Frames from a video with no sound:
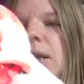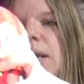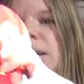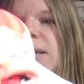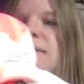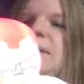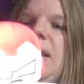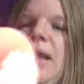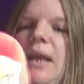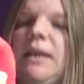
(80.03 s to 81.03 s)
It is
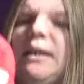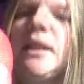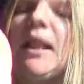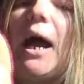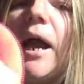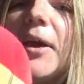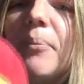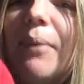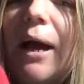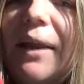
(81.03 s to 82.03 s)
a little
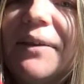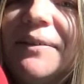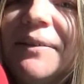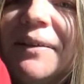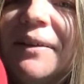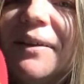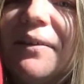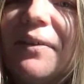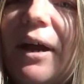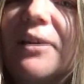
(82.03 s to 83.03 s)
Iron Man.
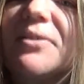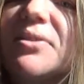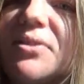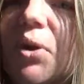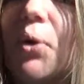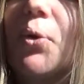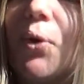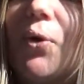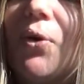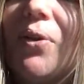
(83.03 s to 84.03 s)
That is so
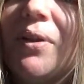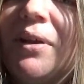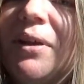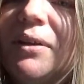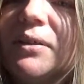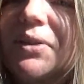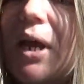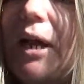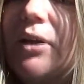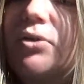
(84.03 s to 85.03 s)
cool. Because
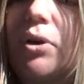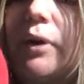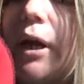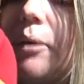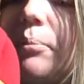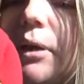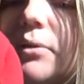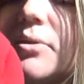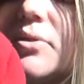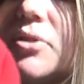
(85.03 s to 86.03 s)
I adore Iron Man
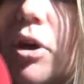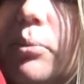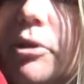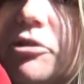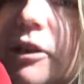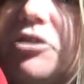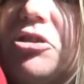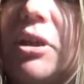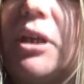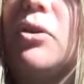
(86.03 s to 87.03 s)
so much.
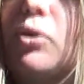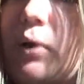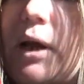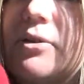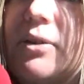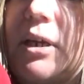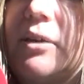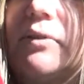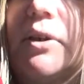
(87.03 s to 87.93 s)
Literally cried at the end of